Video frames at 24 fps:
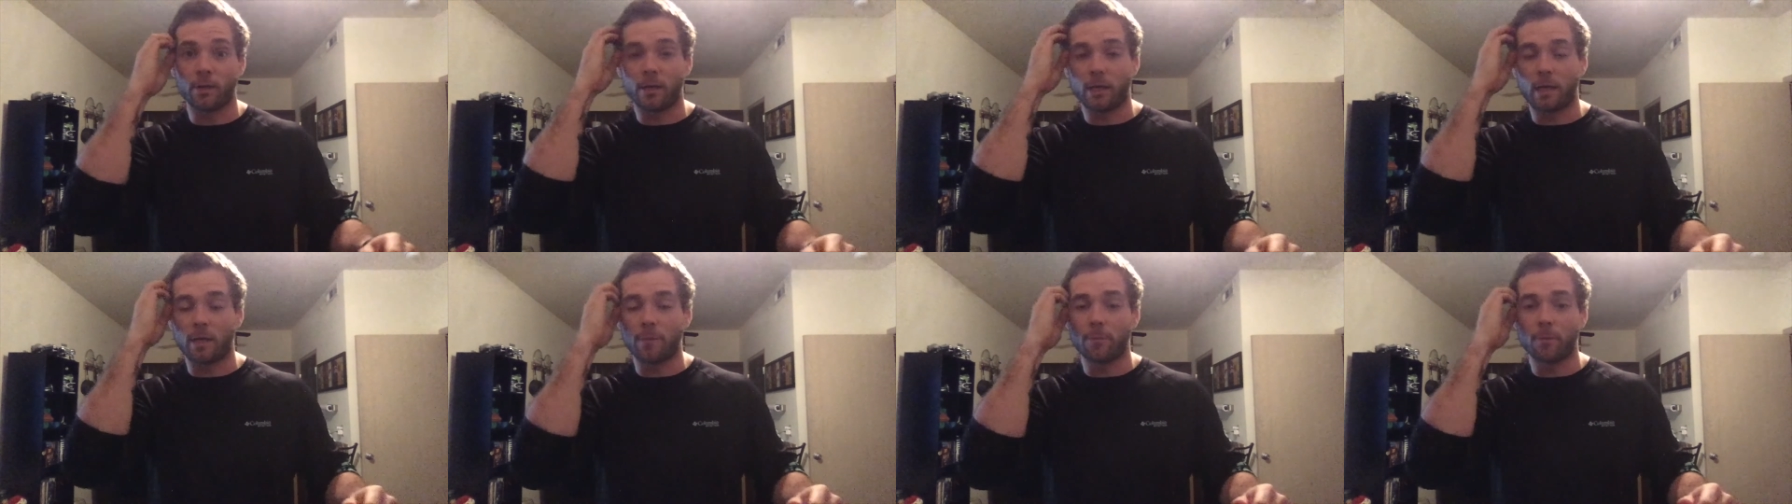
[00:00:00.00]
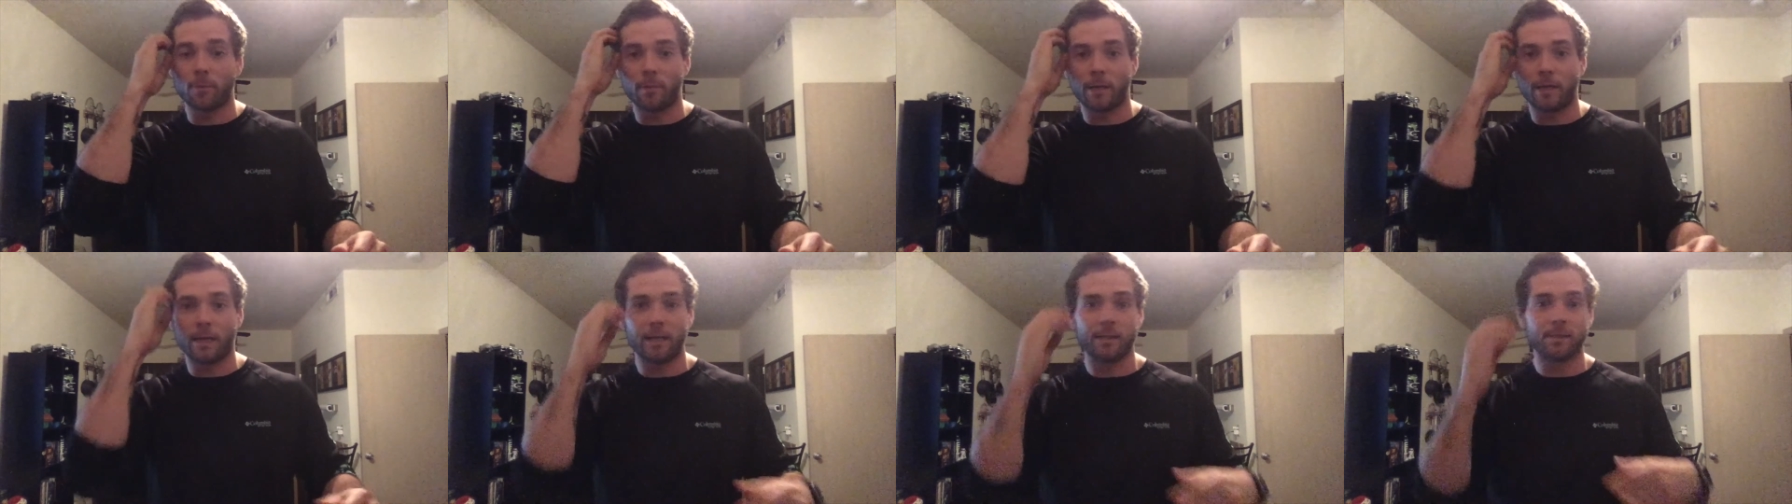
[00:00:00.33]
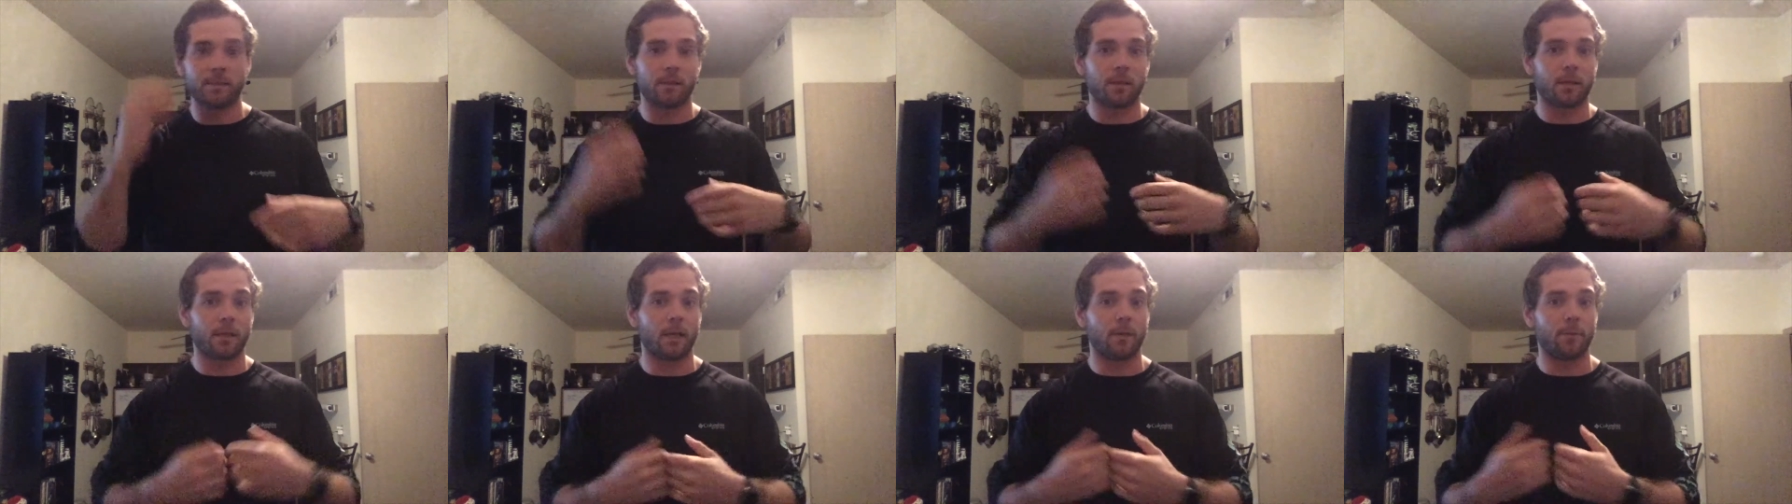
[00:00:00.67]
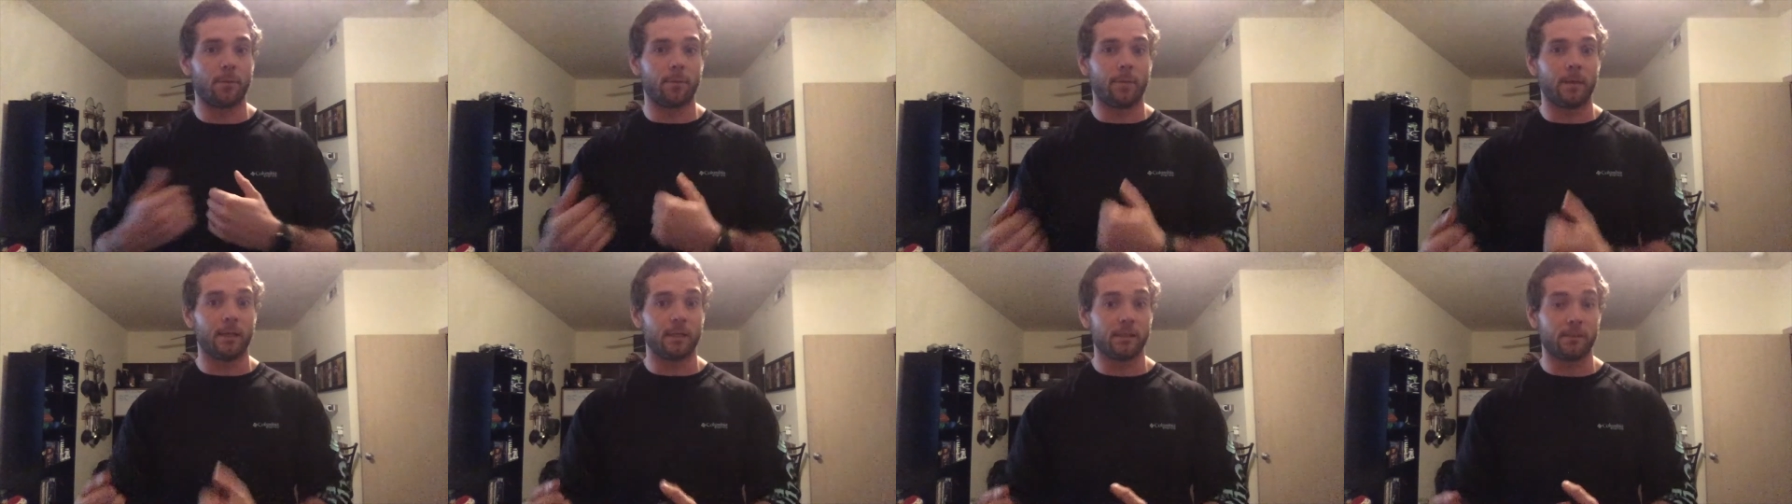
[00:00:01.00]
Compromise and the
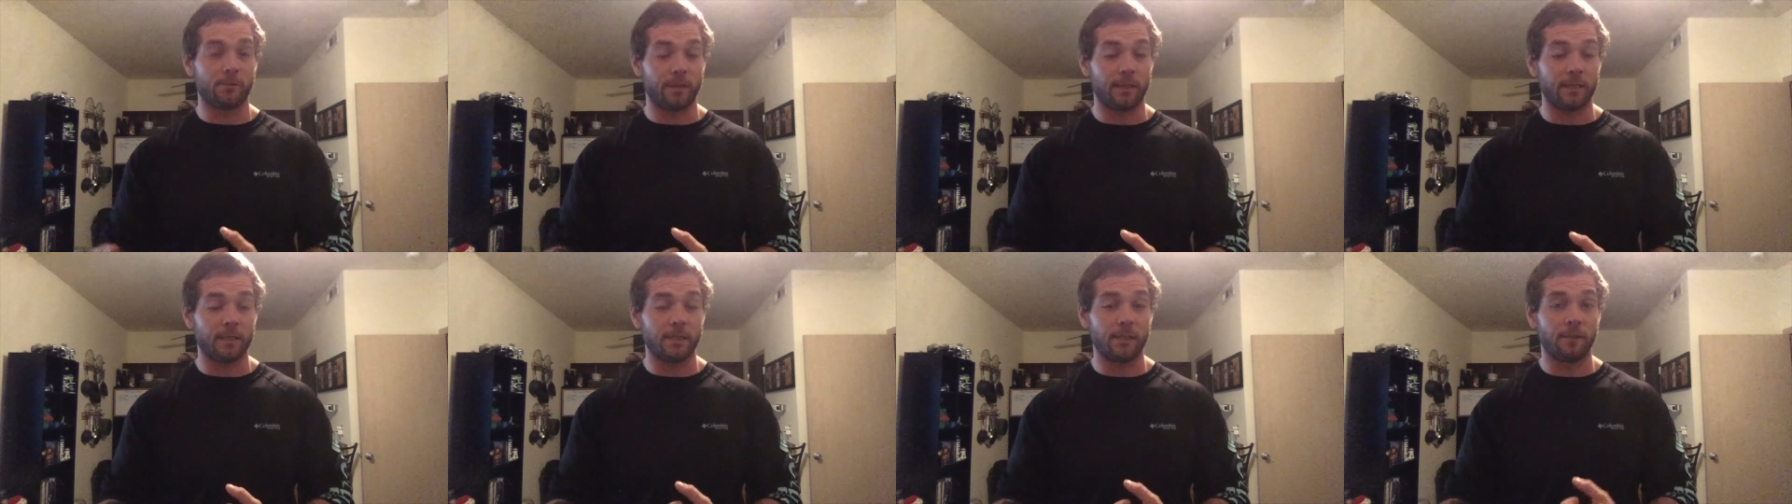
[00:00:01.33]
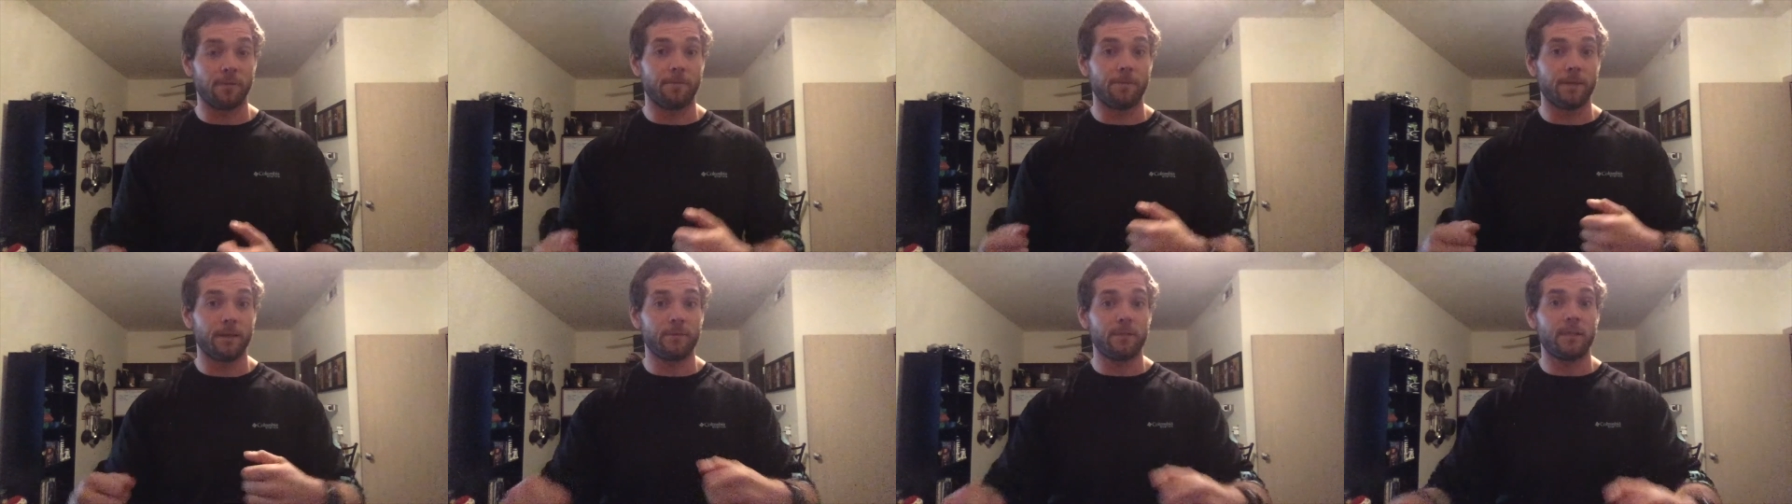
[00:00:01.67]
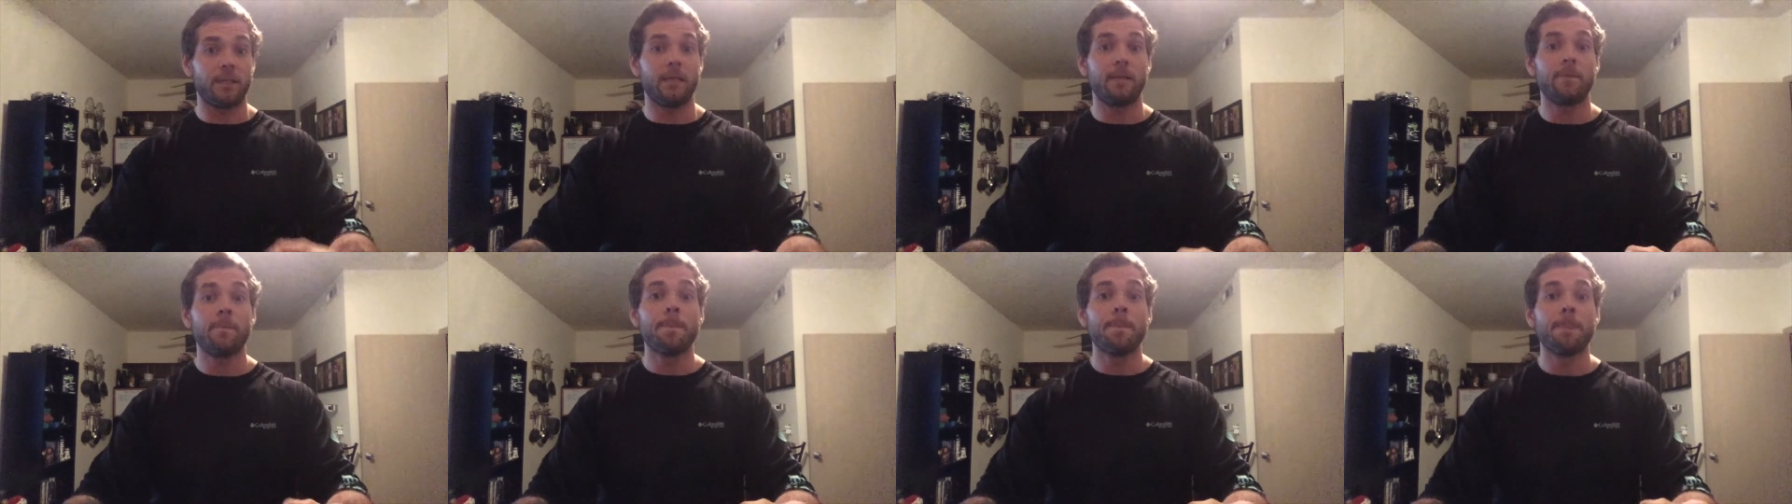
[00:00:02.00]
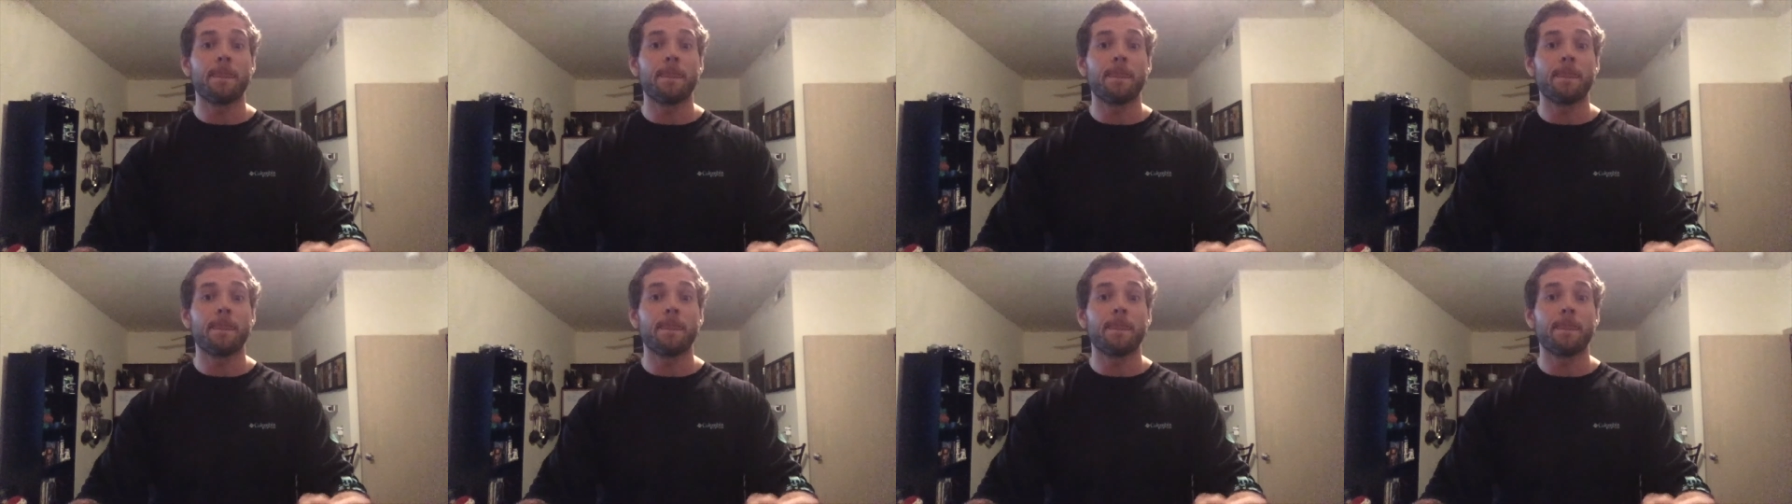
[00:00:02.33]
Compromise of 1850,